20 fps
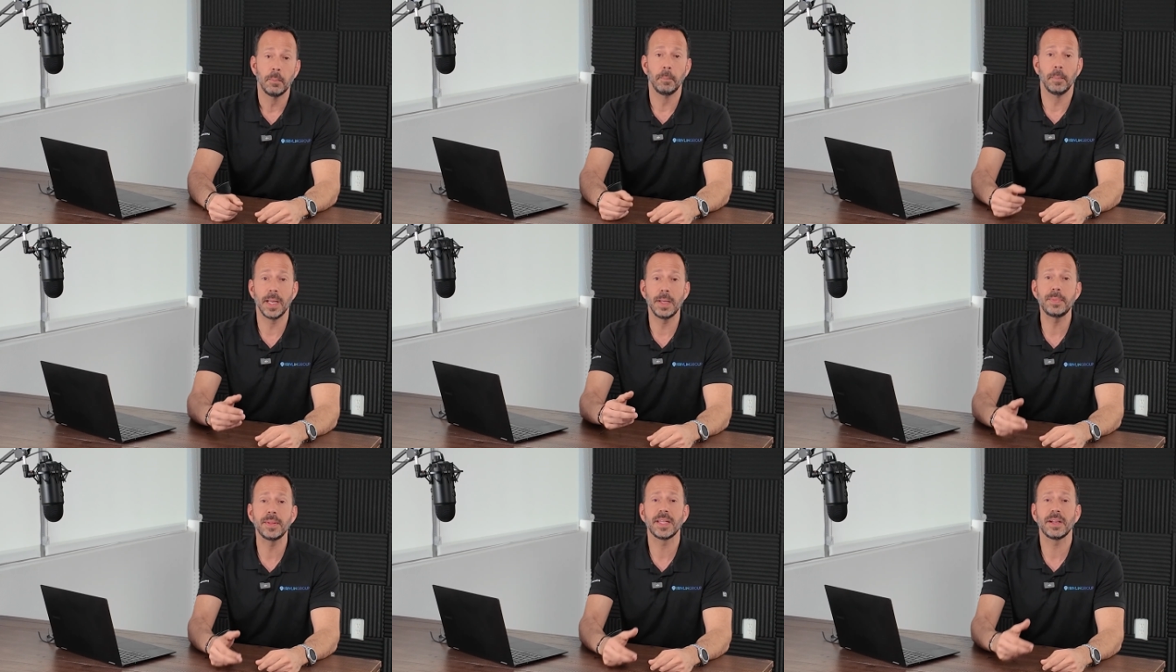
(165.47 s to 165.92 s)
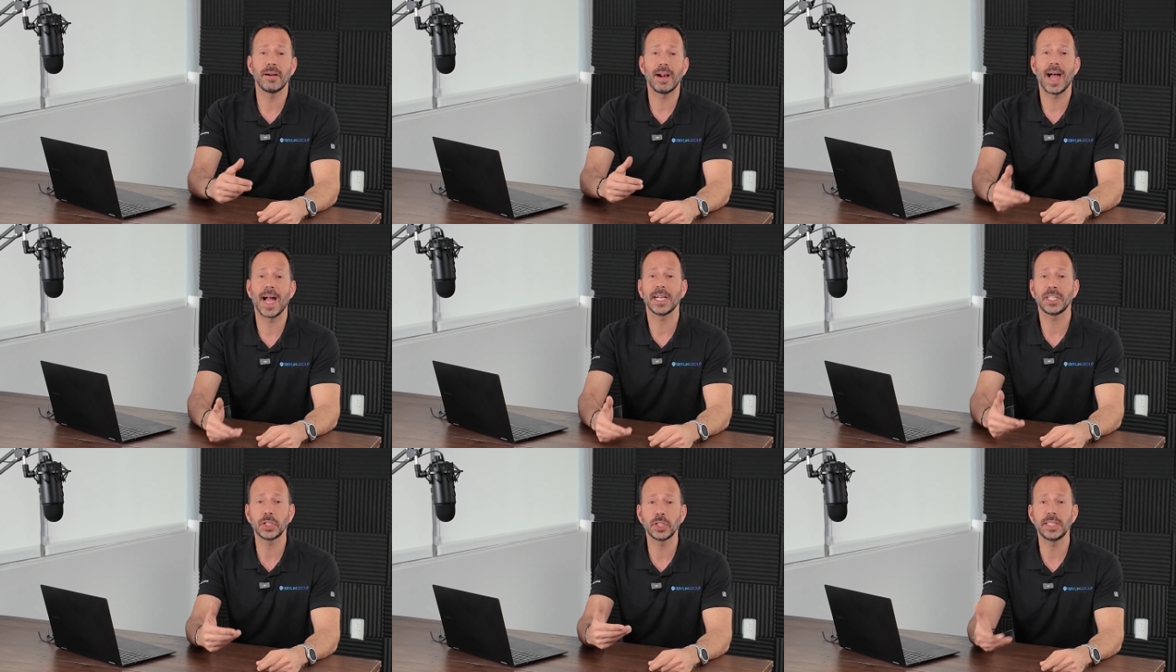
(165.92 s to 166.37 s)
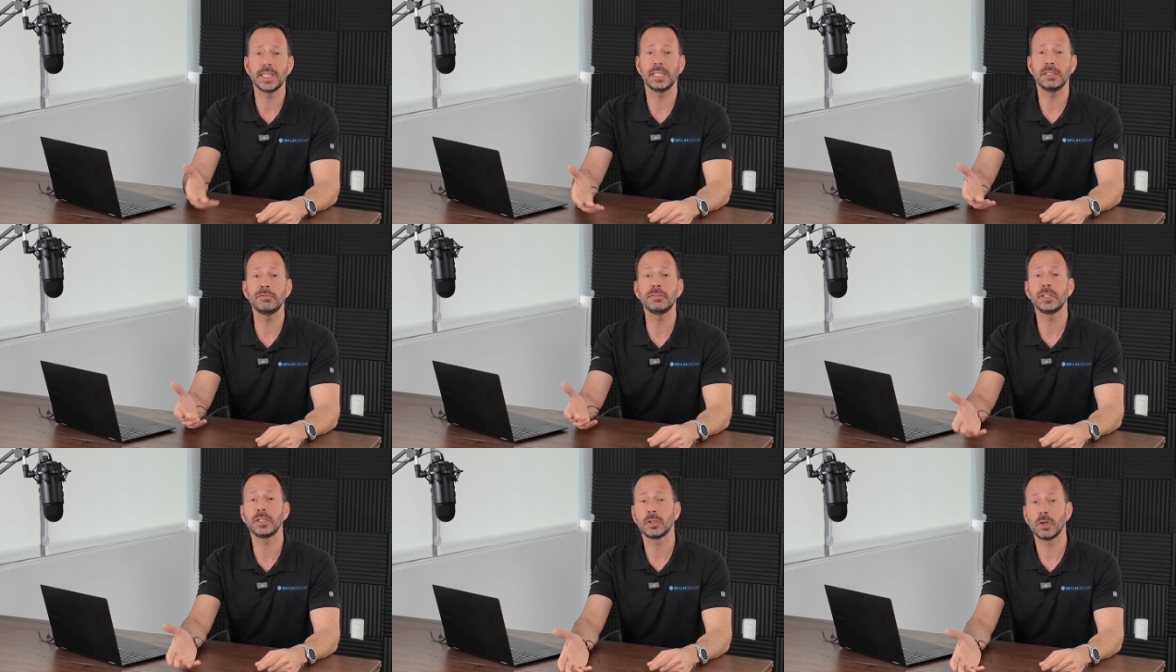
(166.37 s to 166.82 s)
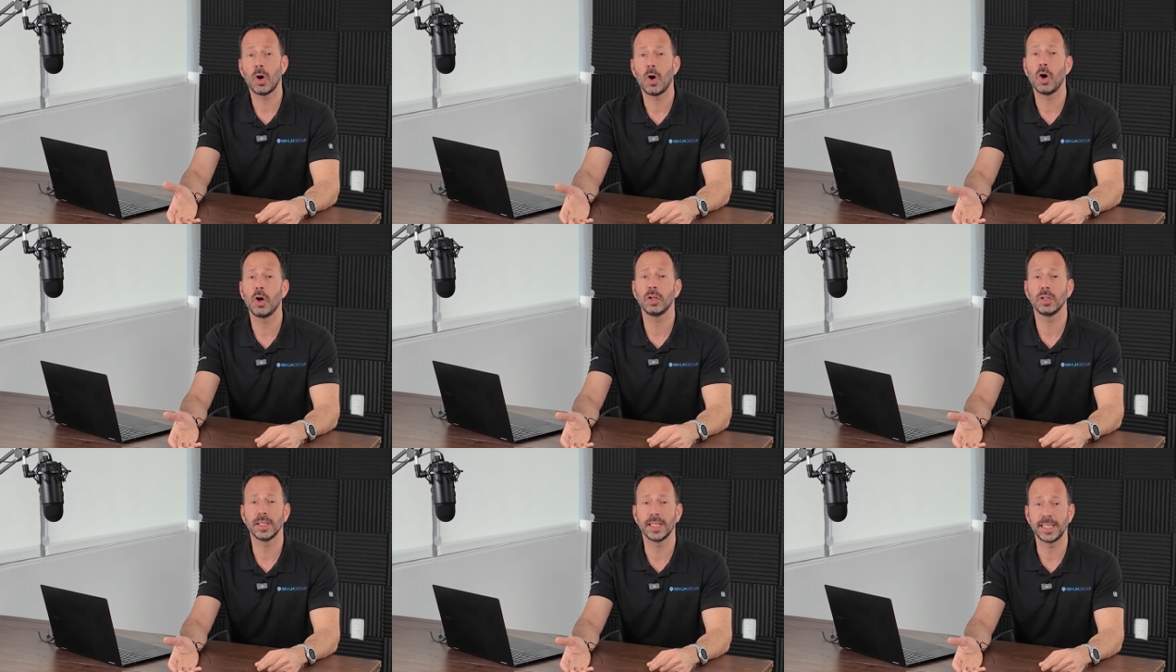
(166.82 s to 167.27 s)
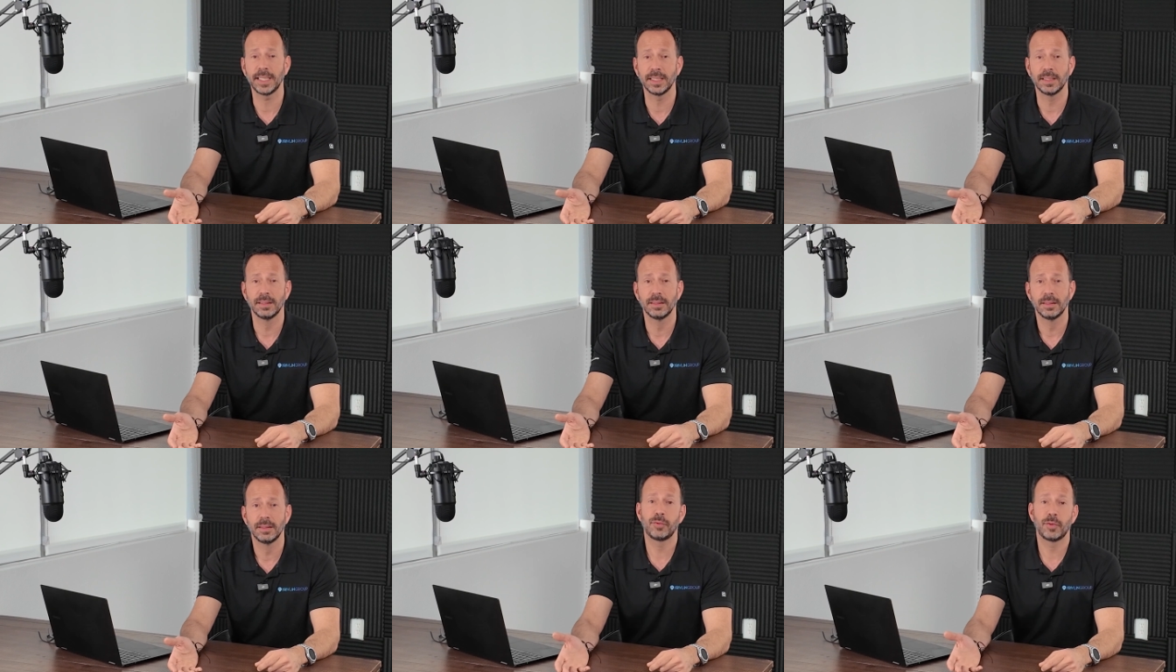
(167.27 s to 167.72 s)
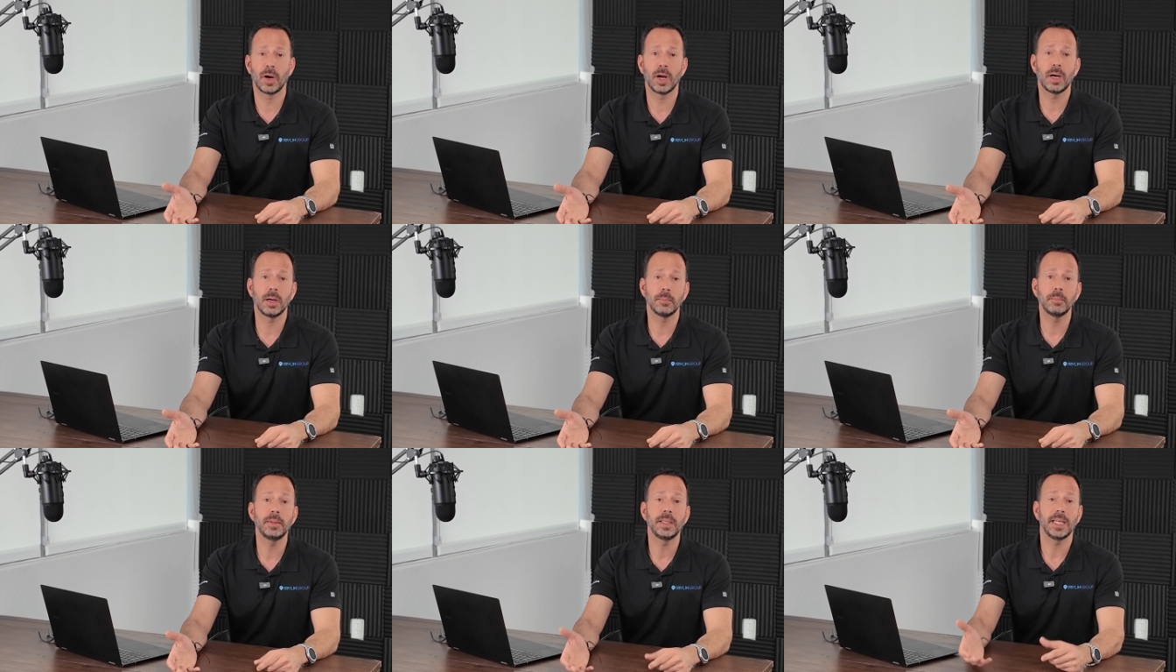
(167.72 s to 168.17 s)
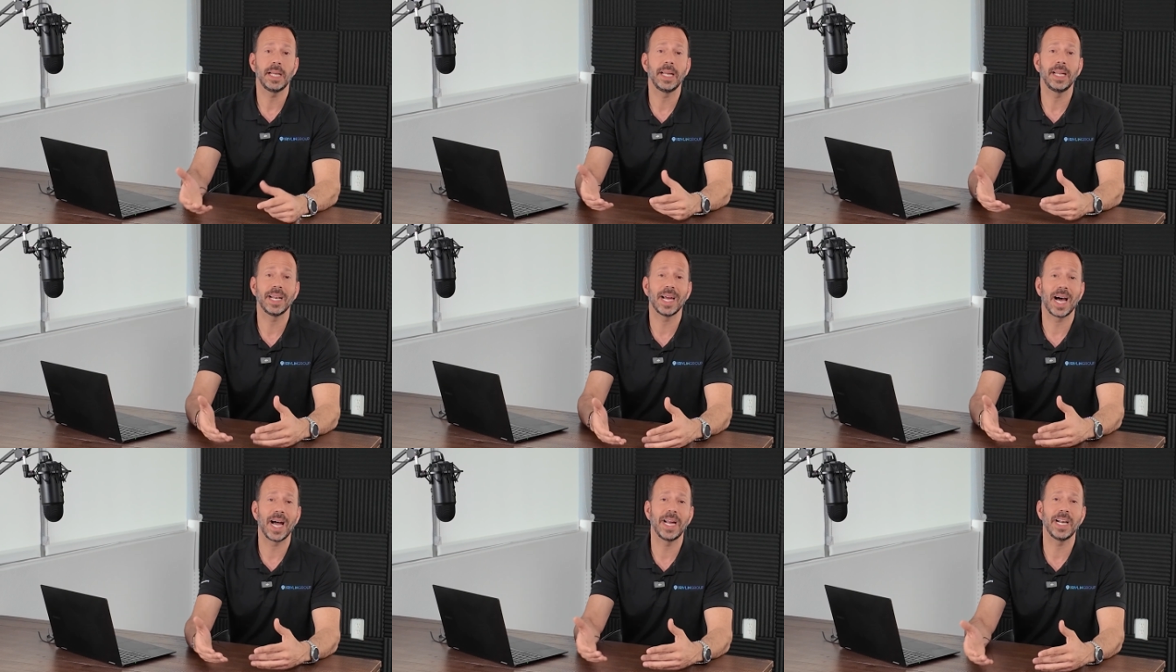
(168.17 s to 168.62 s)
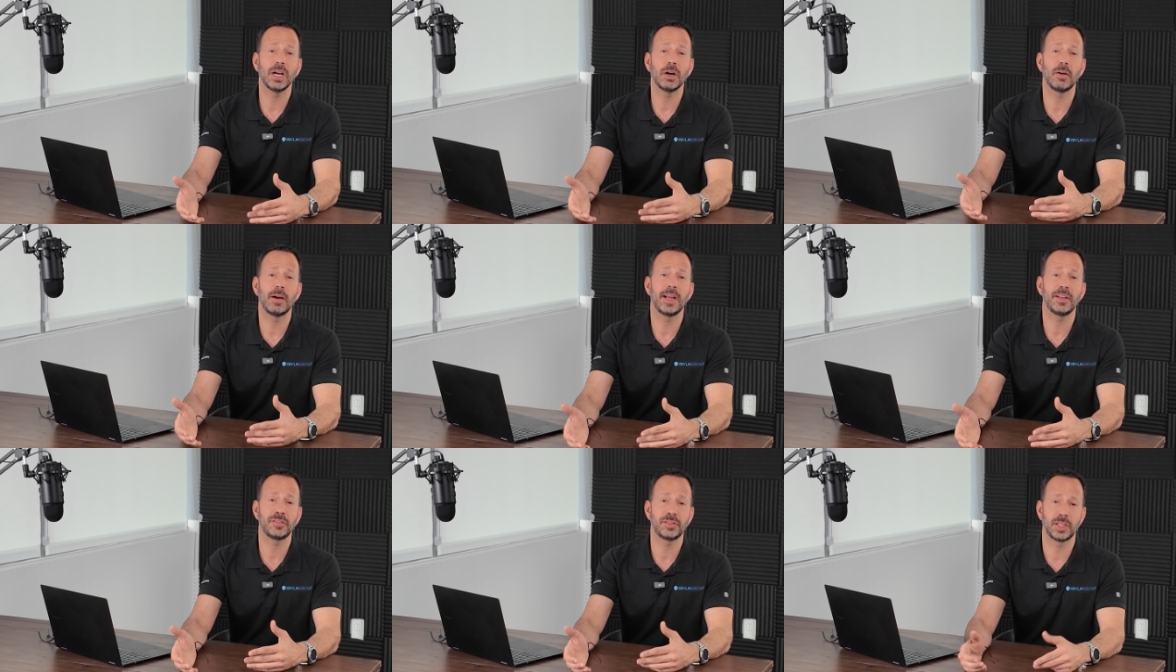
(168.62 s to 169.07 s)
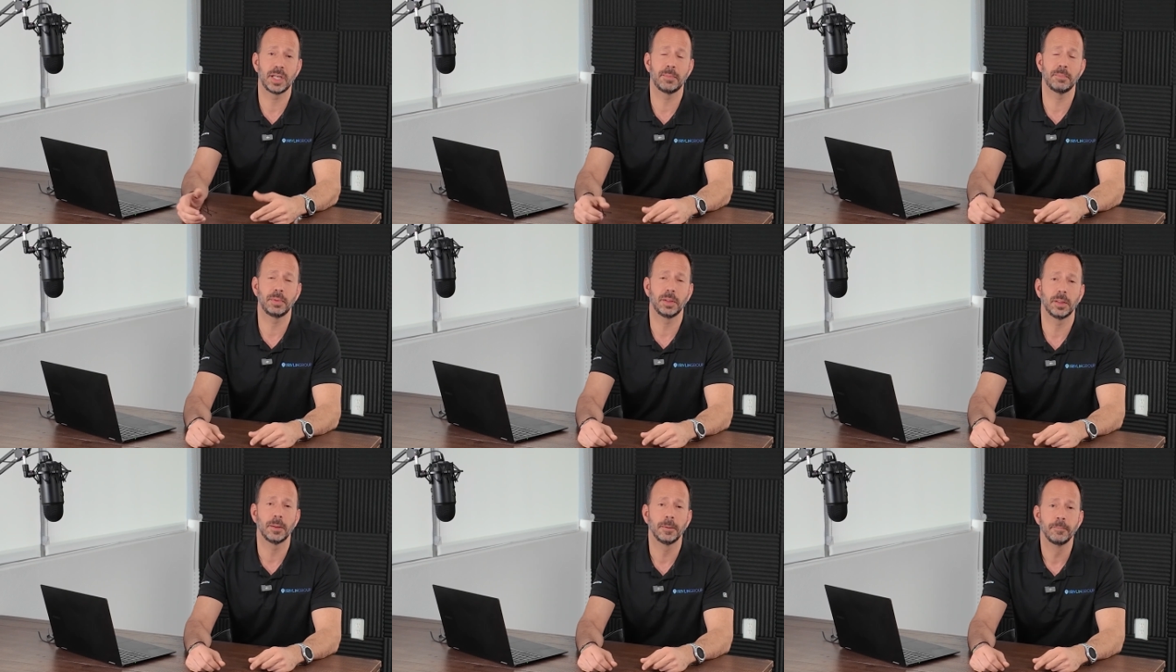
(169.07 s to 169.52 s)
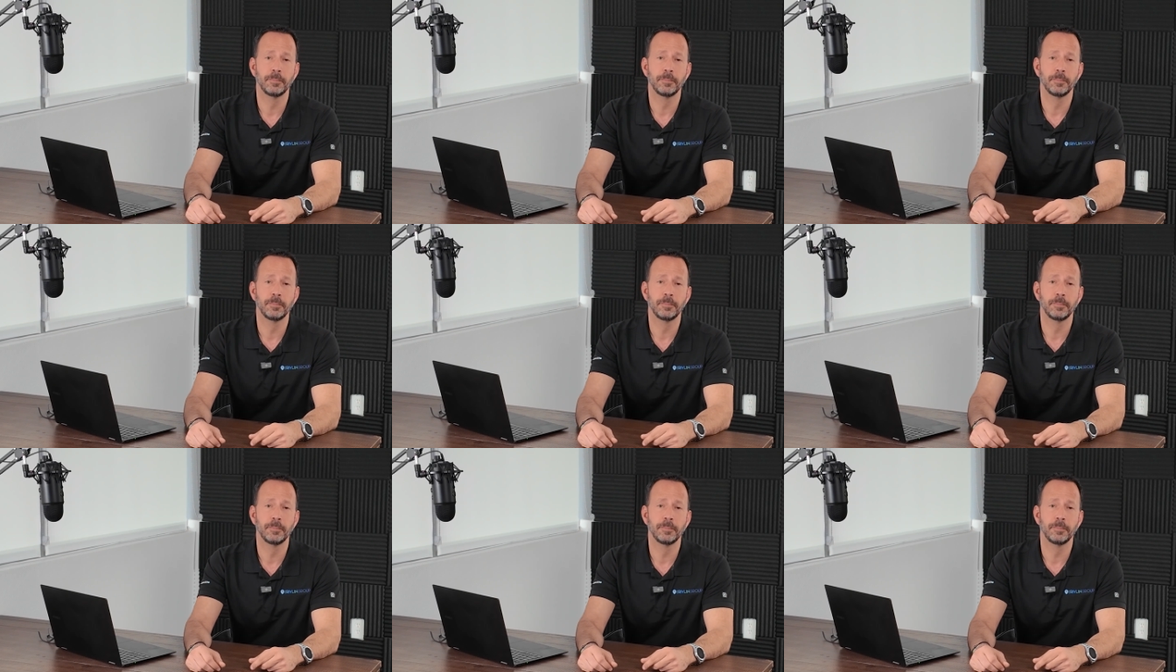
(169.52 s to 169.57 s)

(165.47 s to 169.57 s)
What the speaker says: Maybe they're actually even calling from an IRS number.